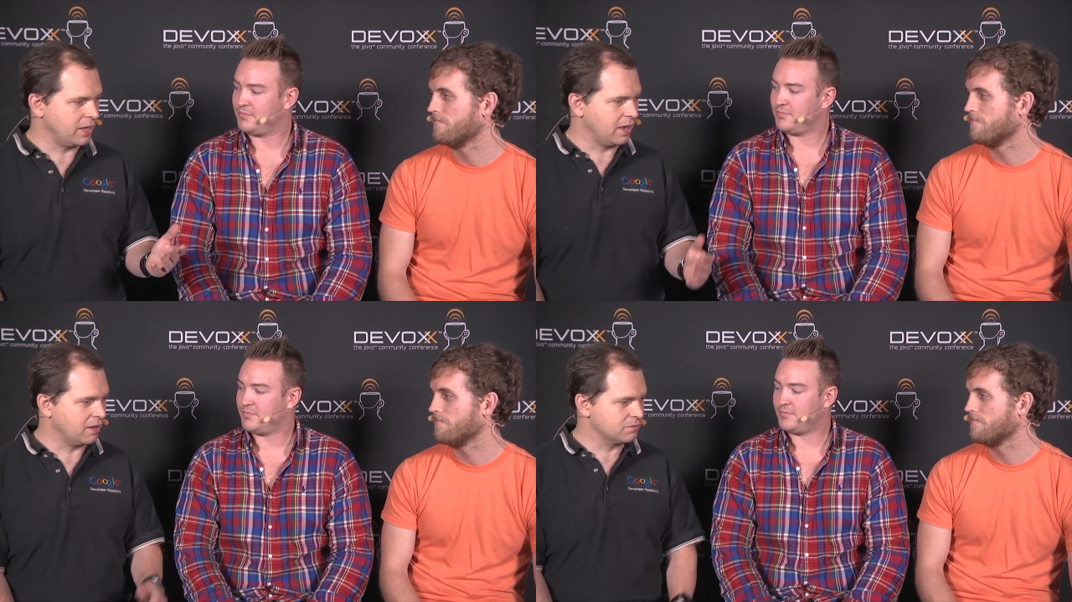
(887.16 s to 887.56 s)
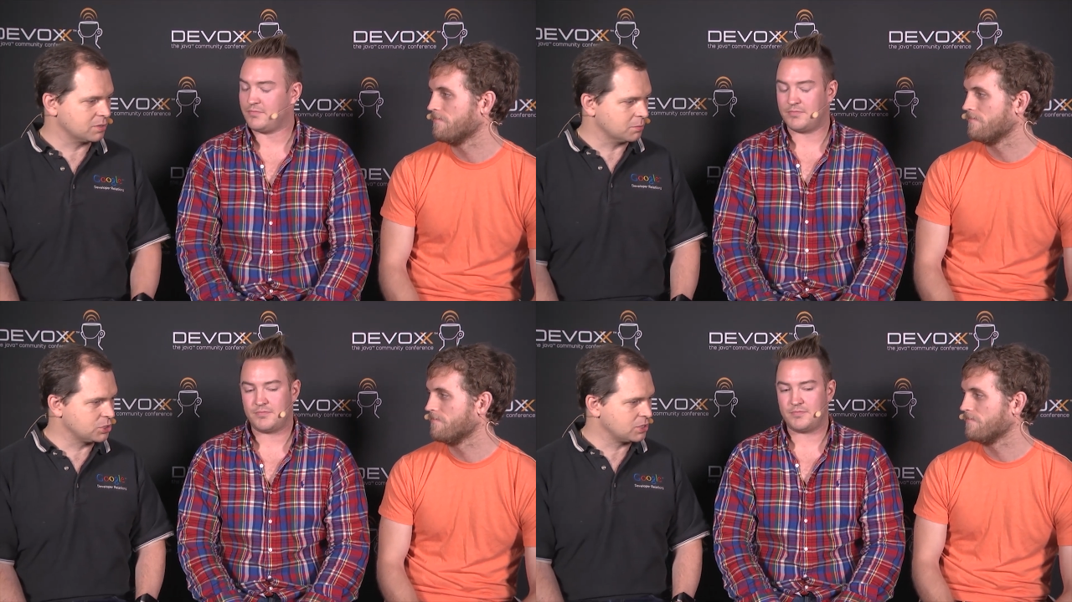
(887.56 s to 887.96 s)
Speaker 1: have so
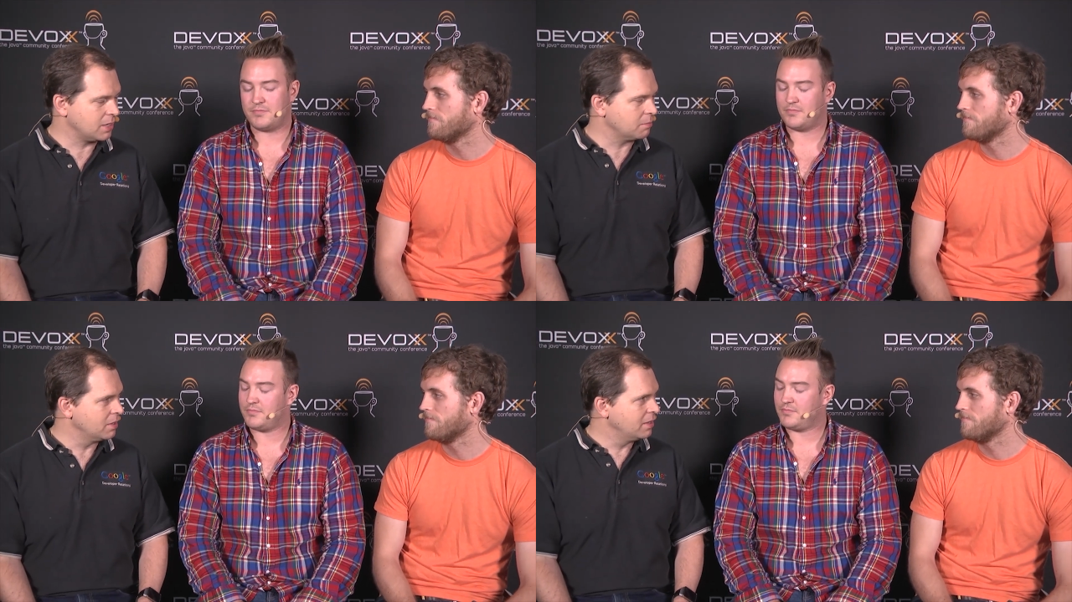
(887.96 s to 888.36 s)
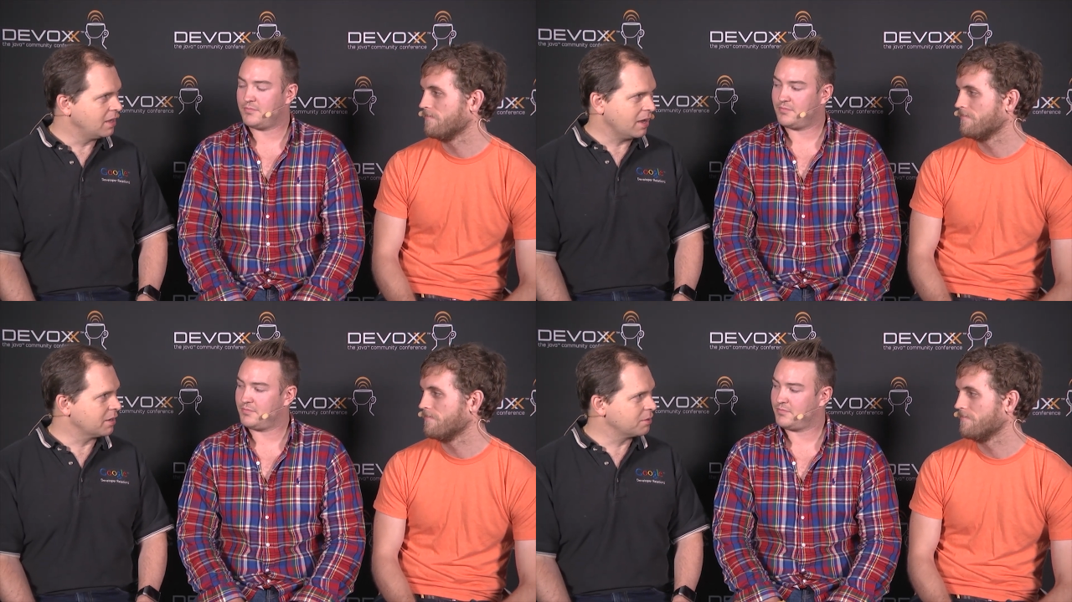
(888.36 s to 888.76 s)
much time.
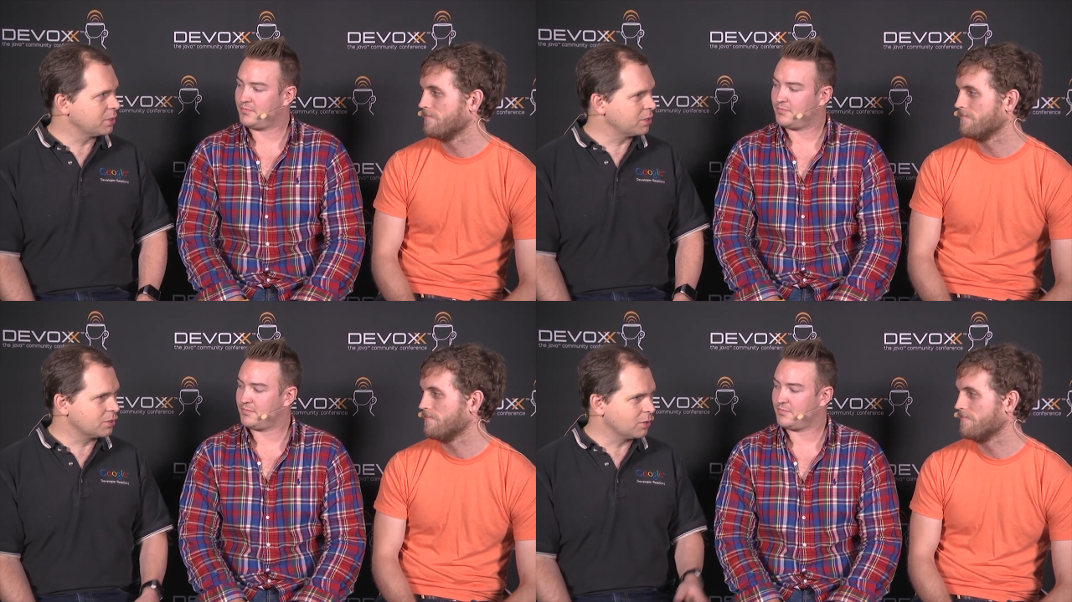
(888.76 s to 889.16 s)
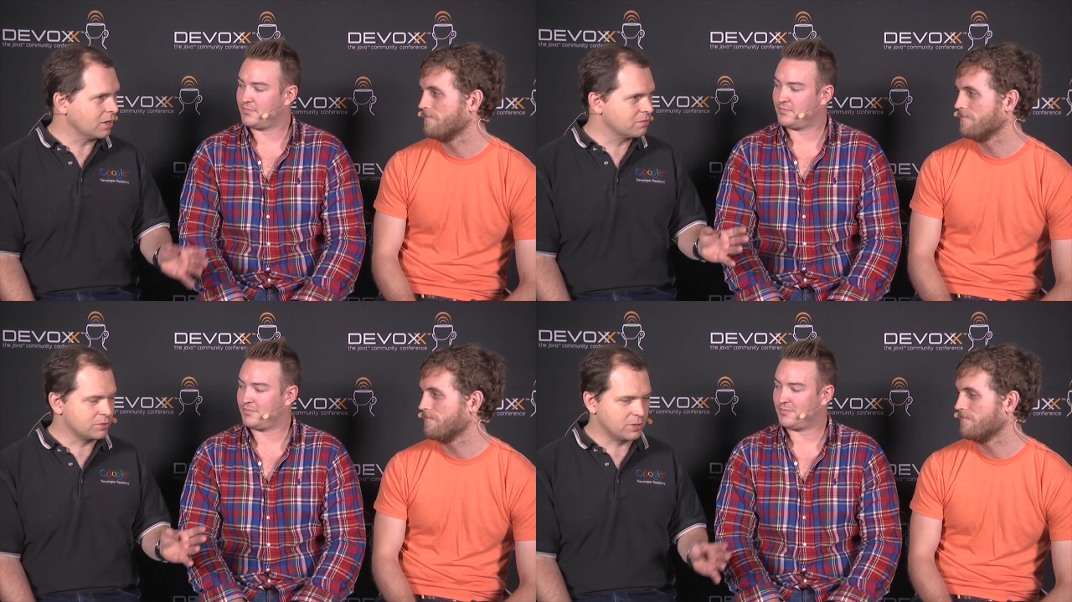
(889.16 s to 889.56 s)
I, we could go
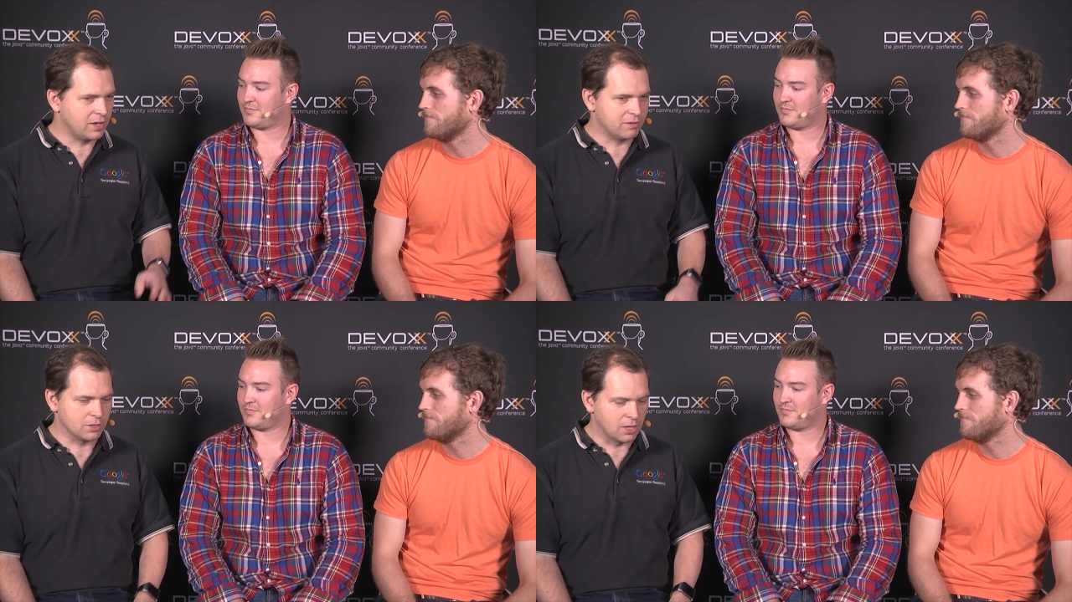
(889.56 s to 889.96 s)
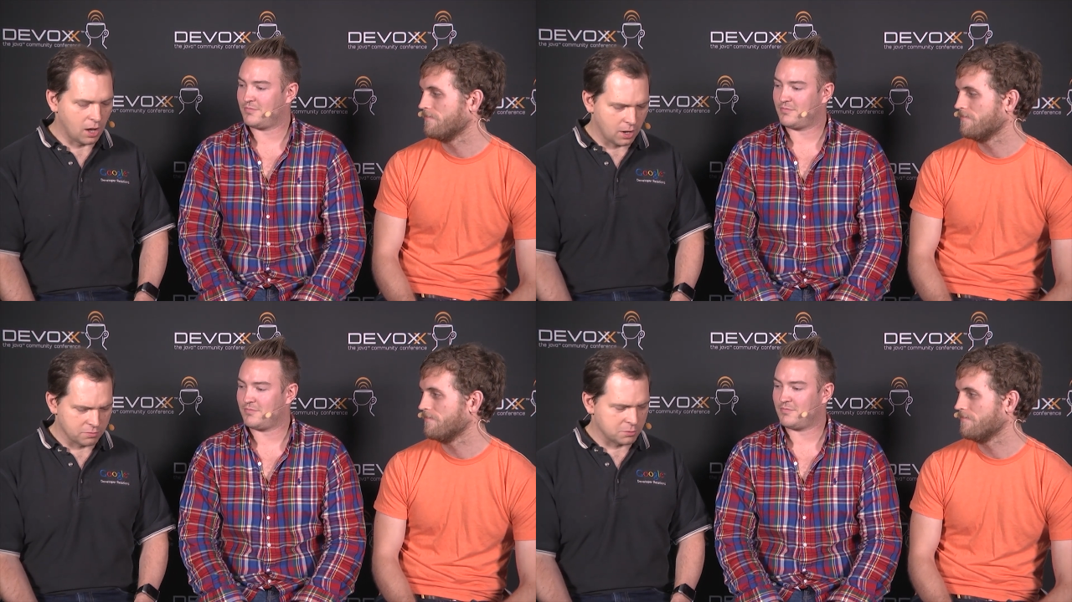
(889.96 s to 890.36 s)
on for, I have a
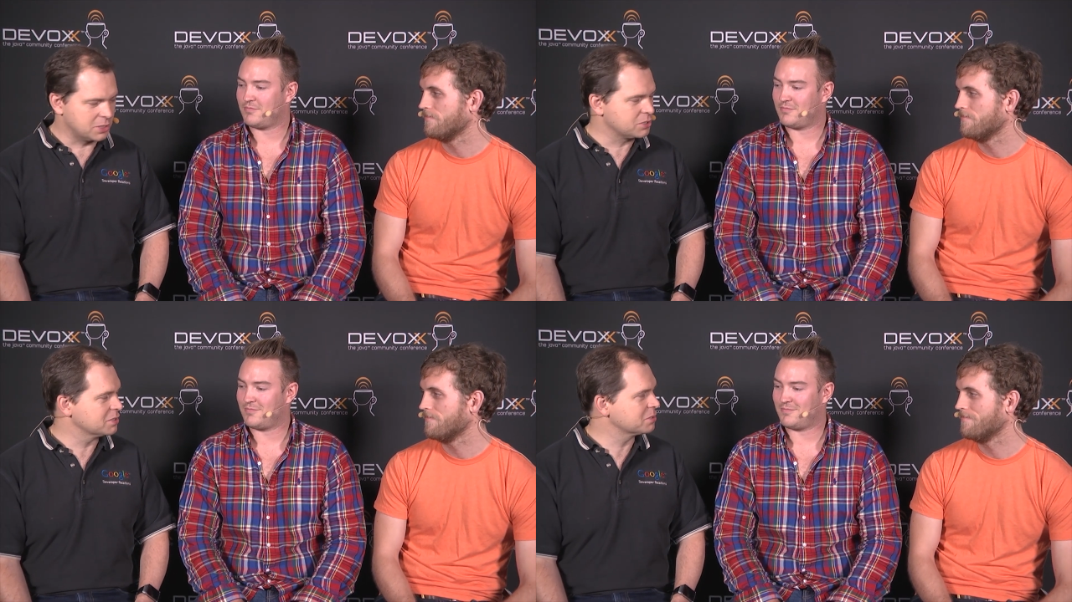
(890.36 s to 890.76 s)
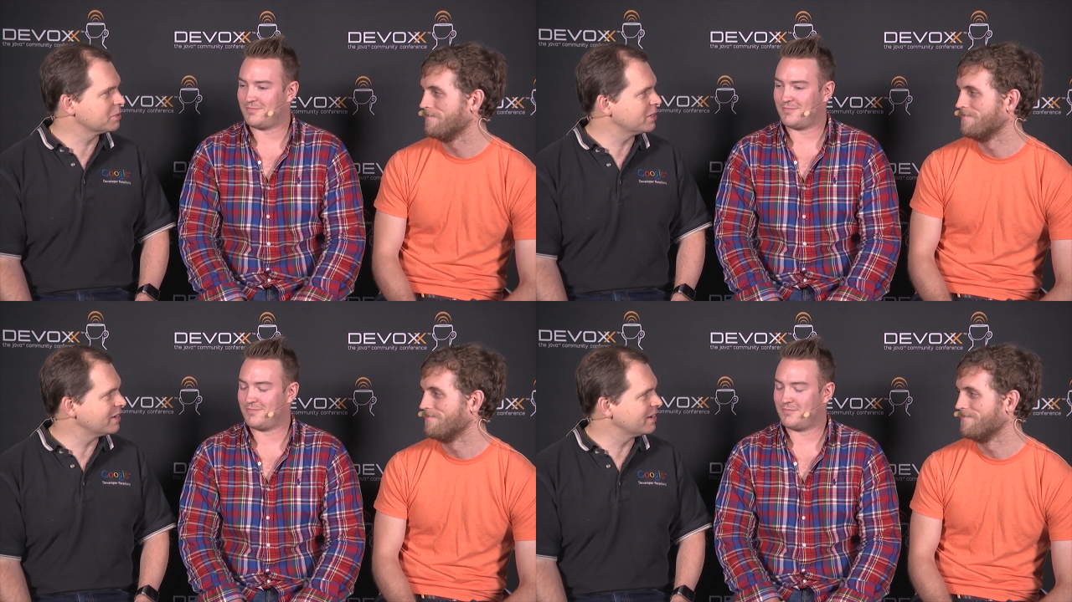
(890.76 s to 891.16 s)
lot of questions,
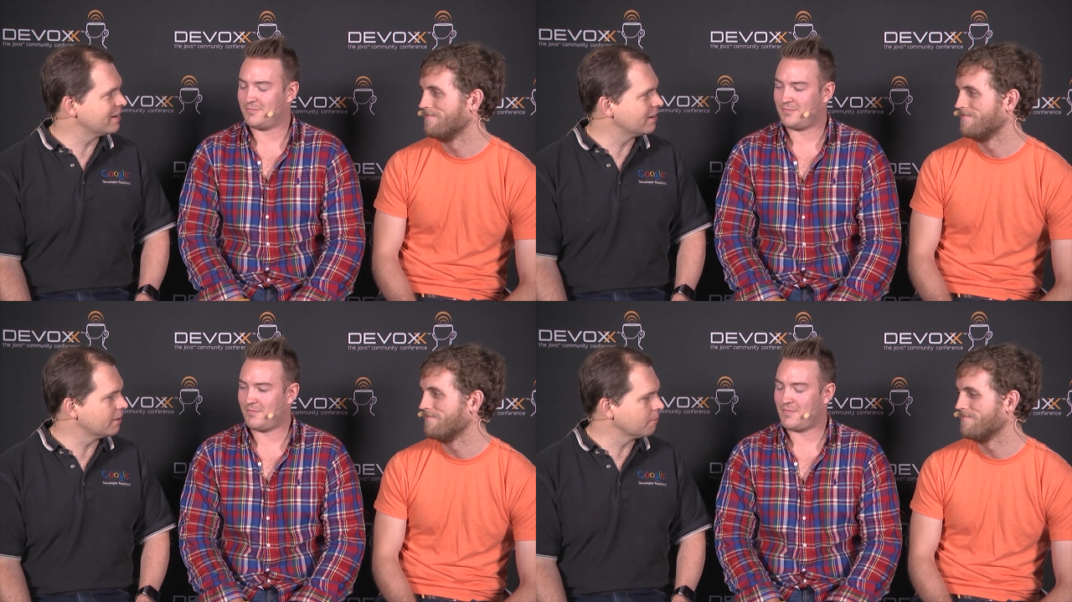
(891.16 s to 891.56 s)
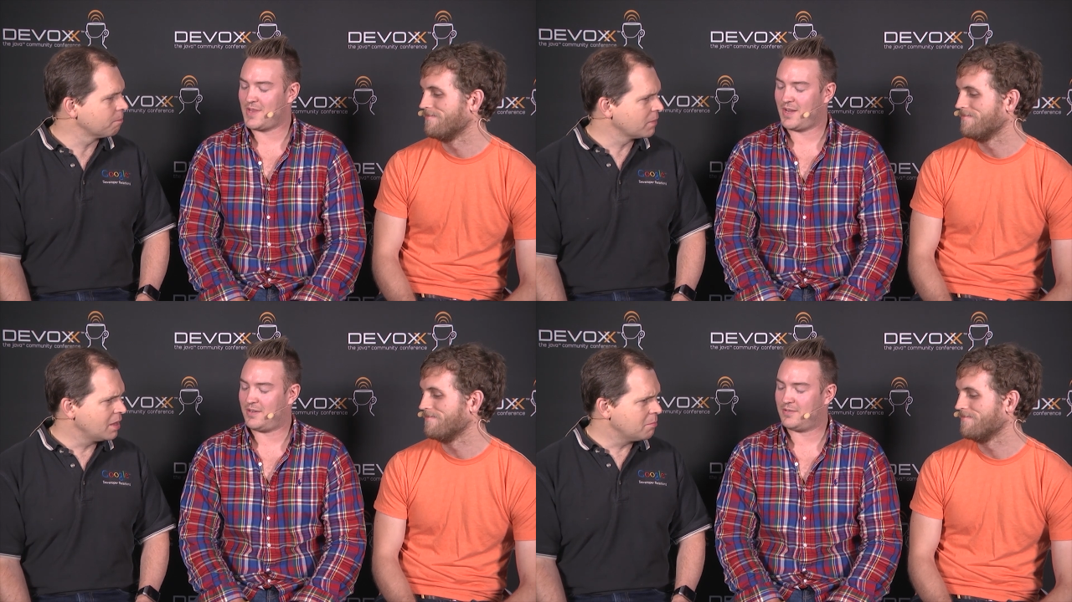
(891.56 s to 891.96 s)
but um,
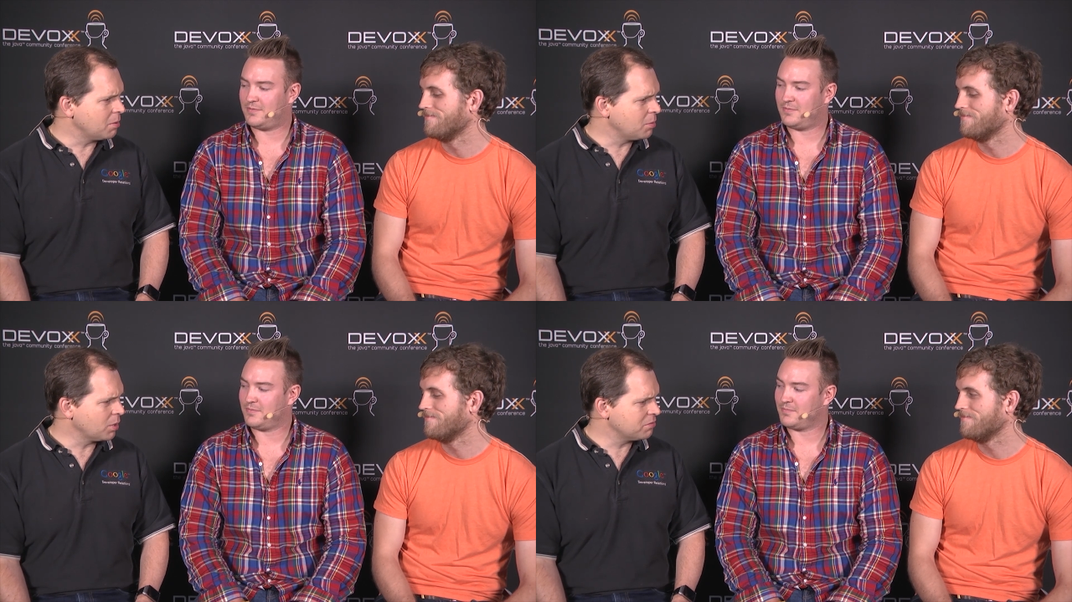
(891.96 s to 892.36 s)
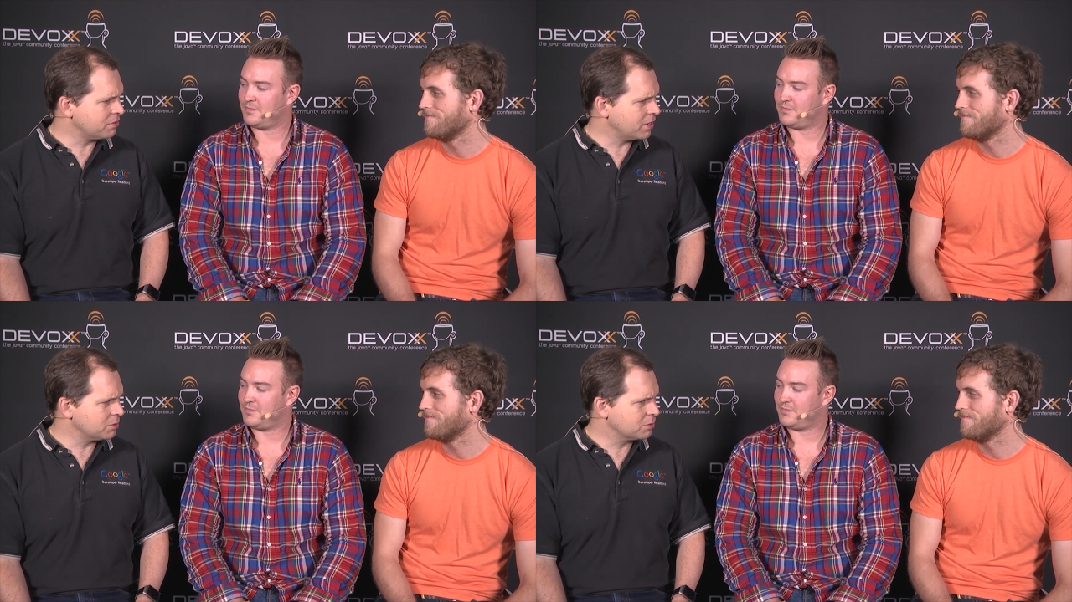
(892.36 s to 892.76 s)
maybe one
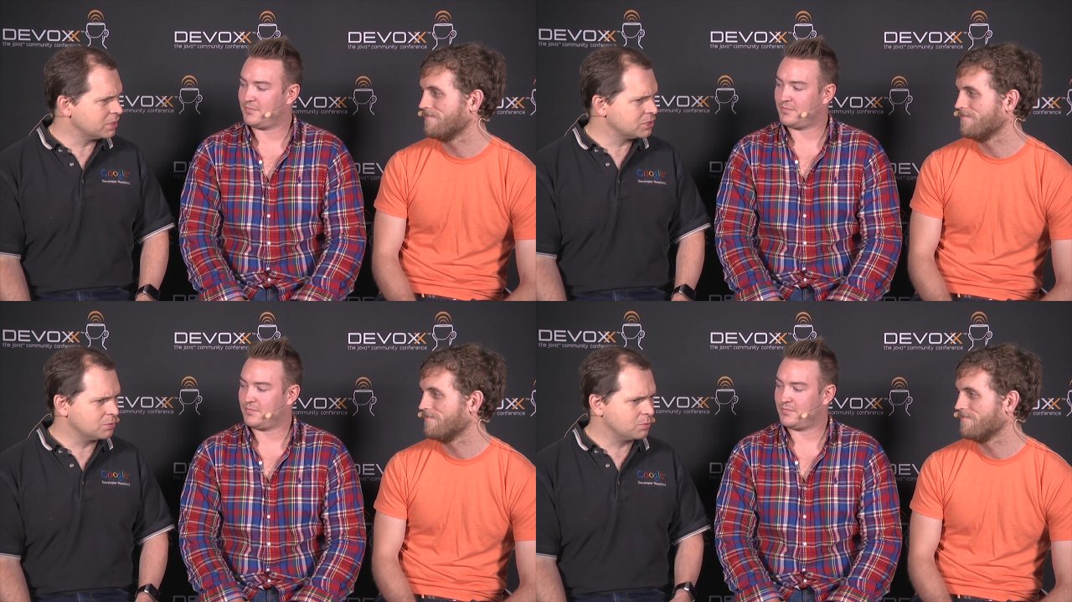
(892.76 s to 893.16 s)
final question.